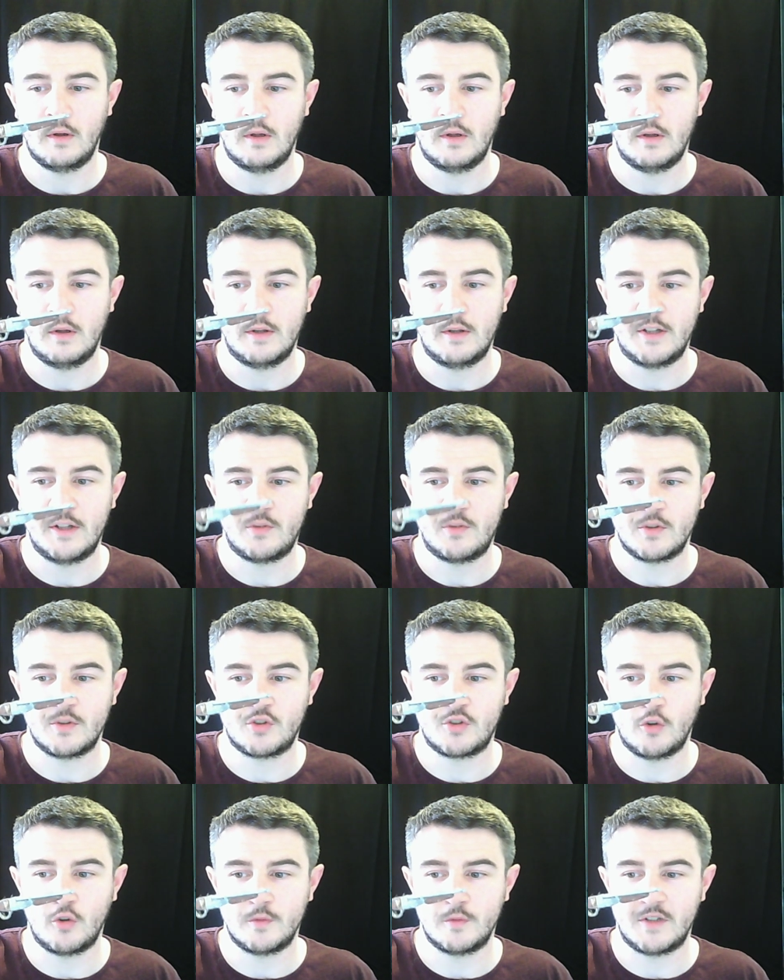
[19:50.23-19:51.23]
This was
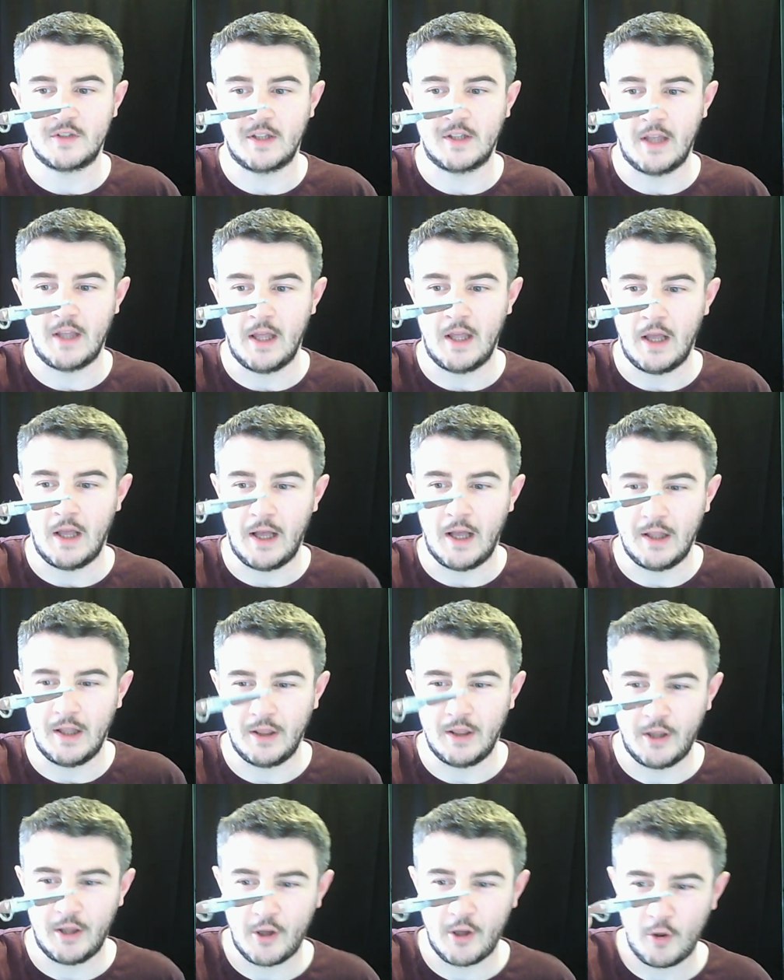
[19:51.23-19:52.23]
sculpted.
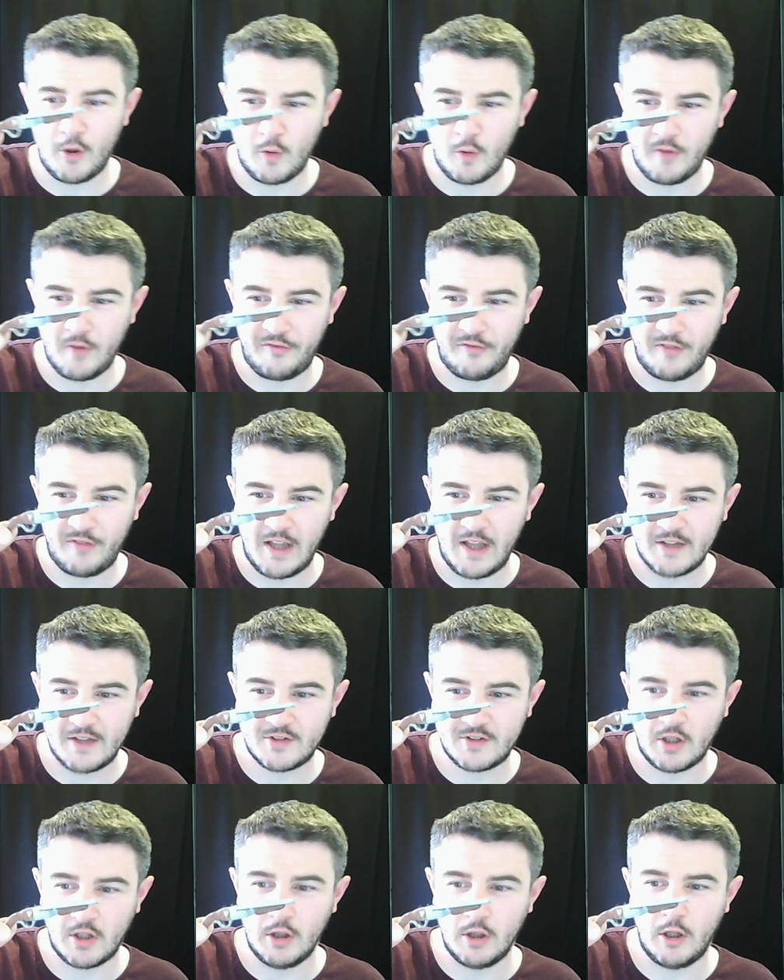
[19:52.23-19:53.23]
Hello,
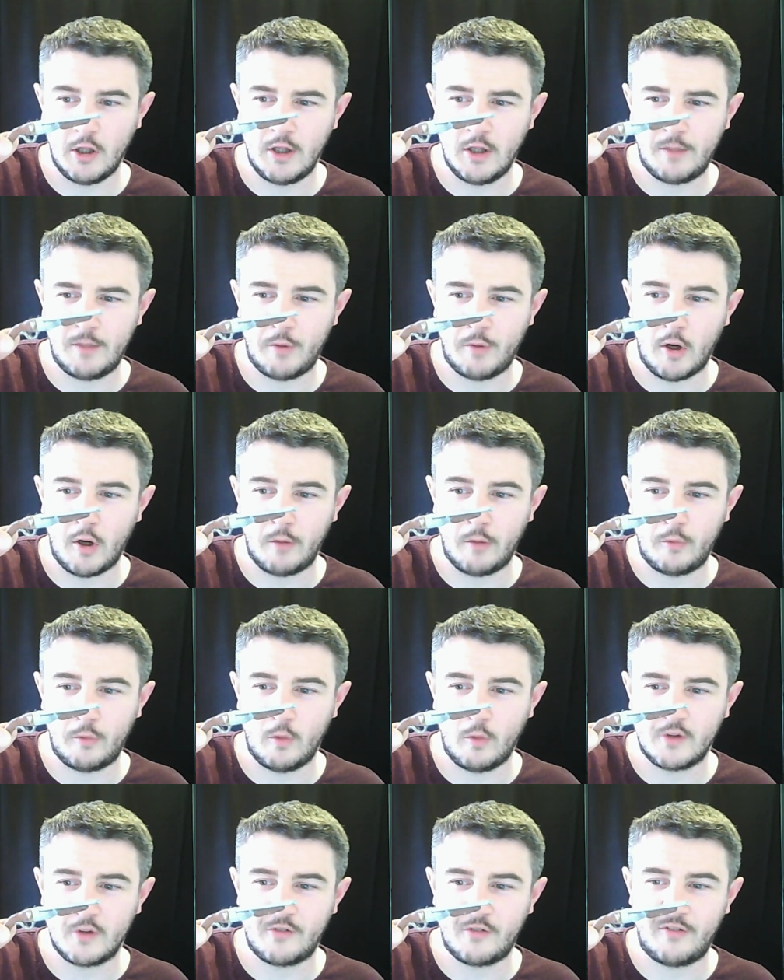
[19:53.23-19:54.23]
Flex Lollipop.
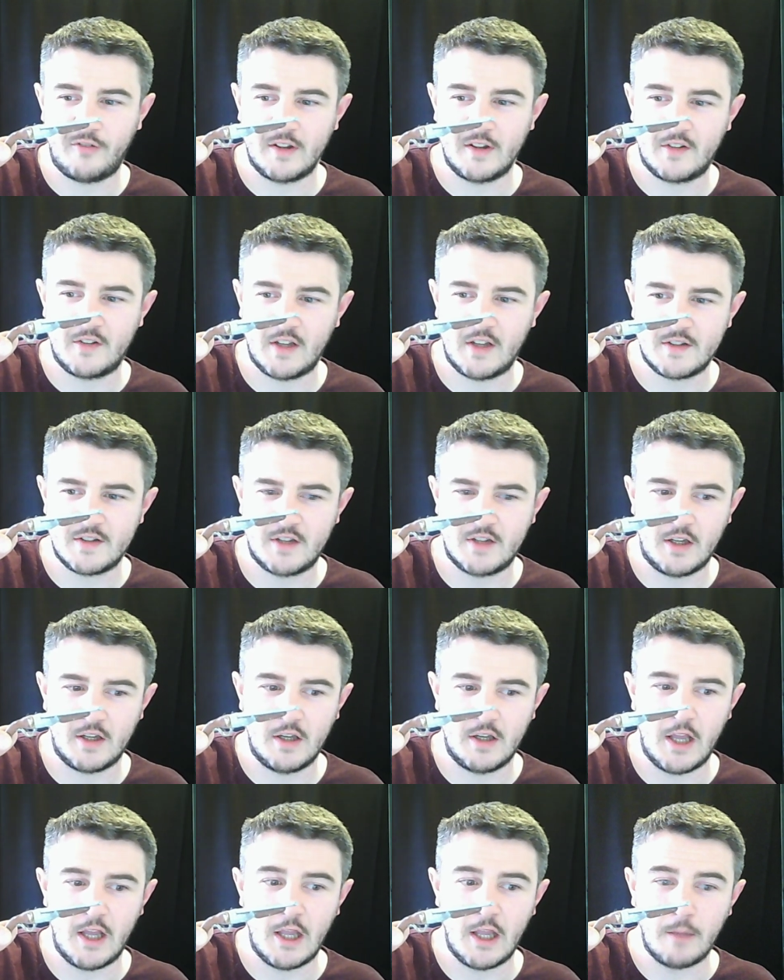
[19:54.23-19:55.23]
What a fantastic
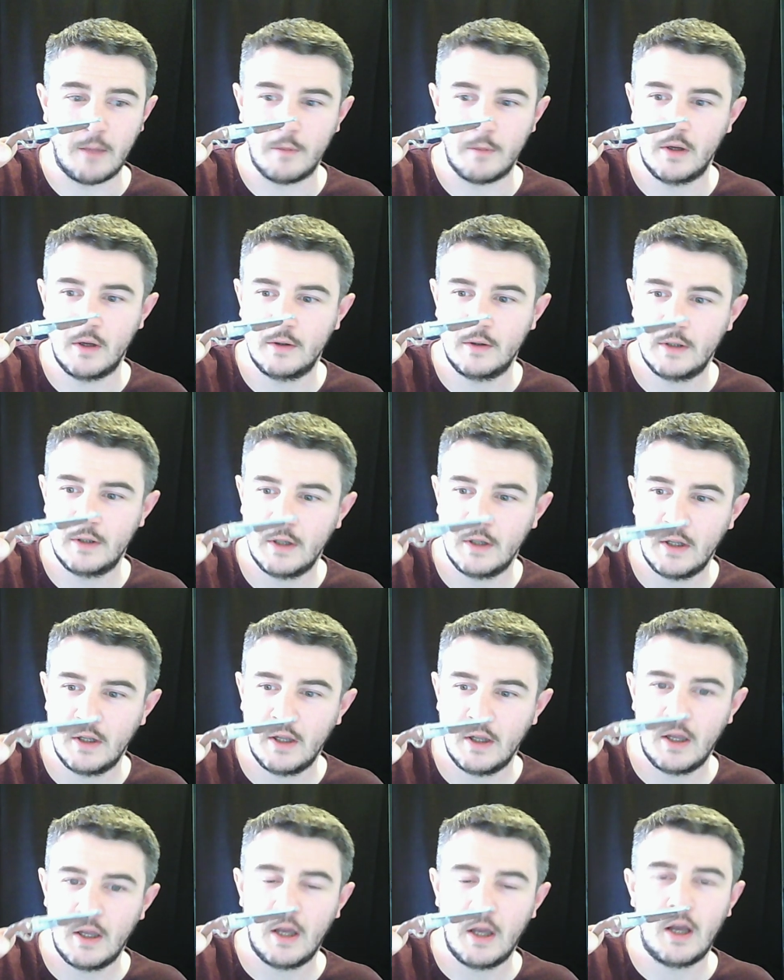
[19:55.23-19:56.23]
name.
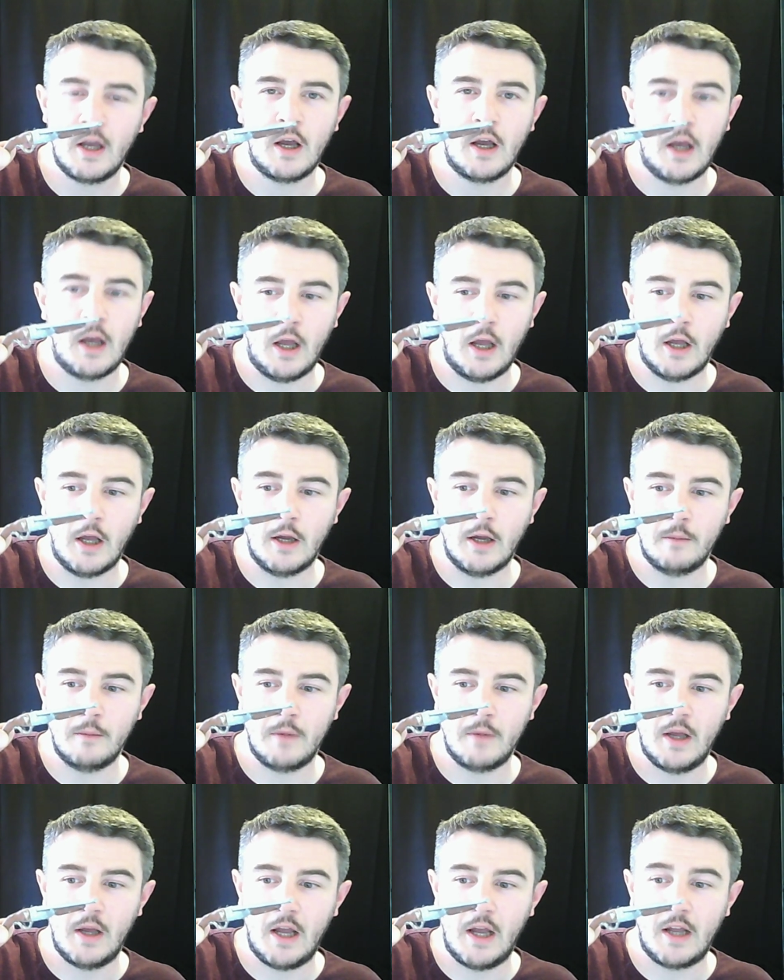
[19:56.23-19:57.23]

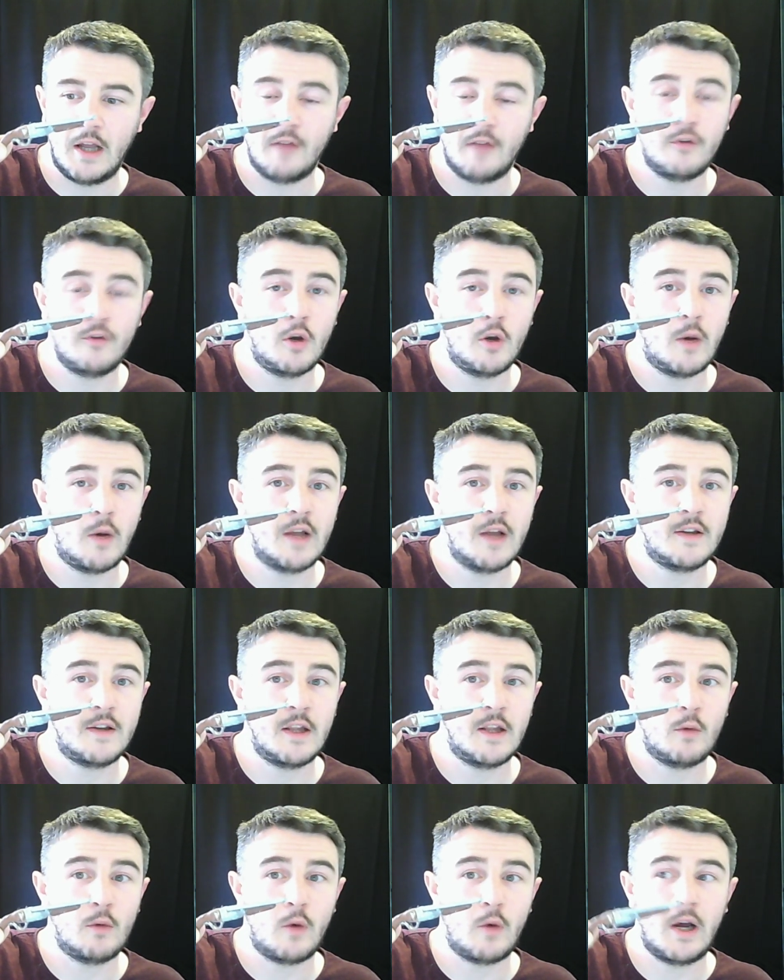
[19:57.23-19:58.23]
Um, I have no
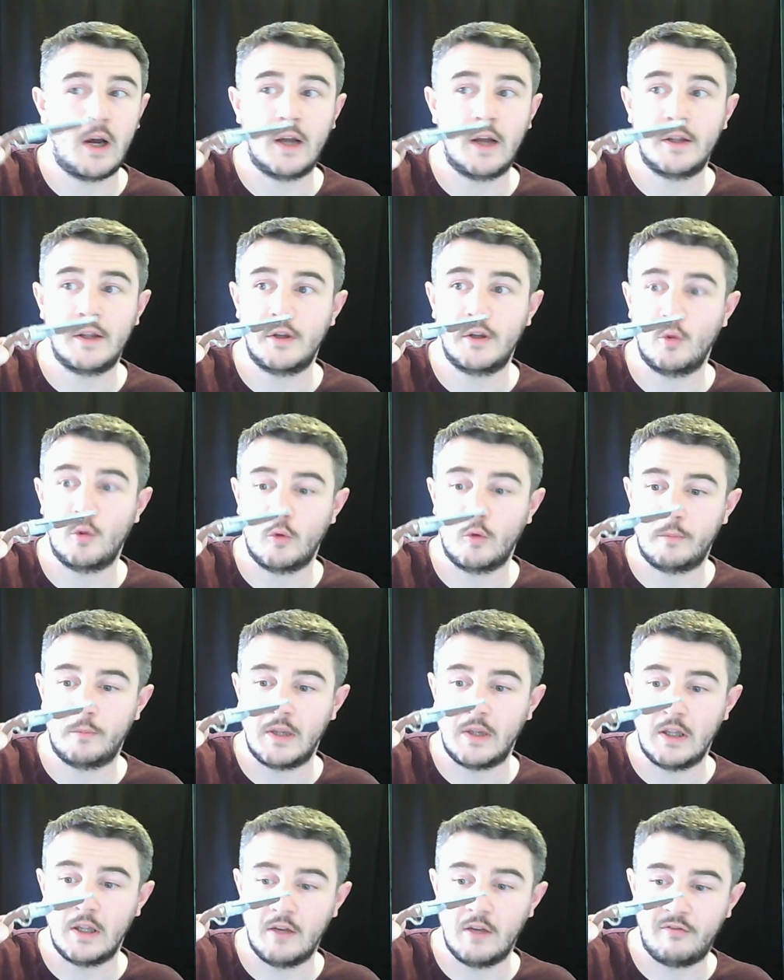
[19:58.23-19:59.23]
idea why you would
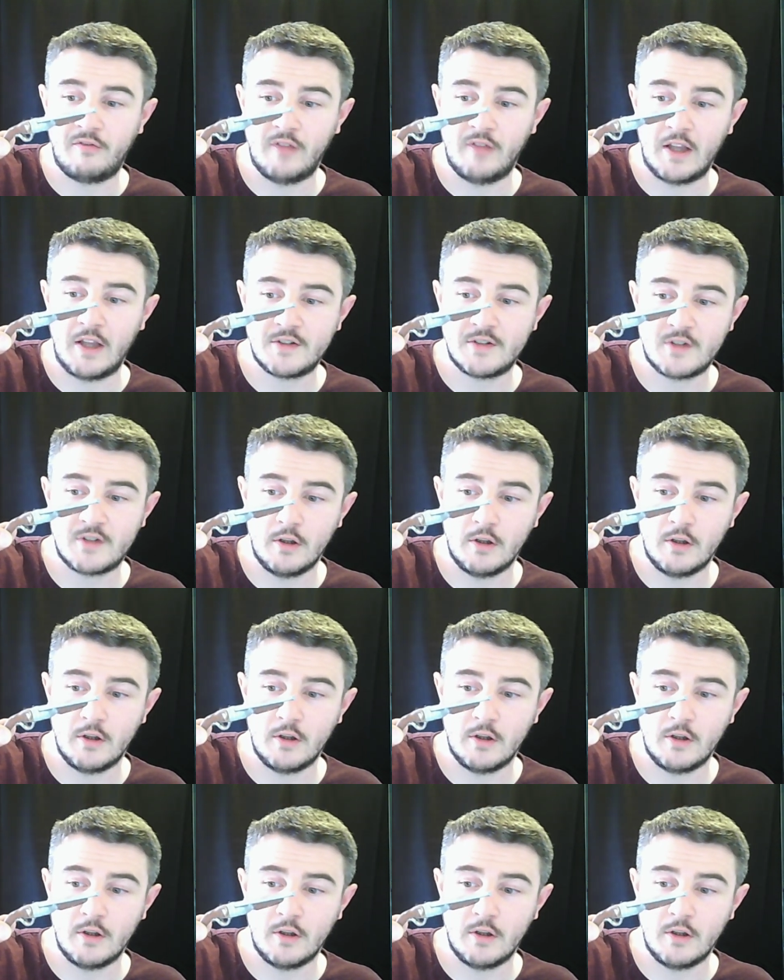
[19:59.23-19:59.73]
be flexed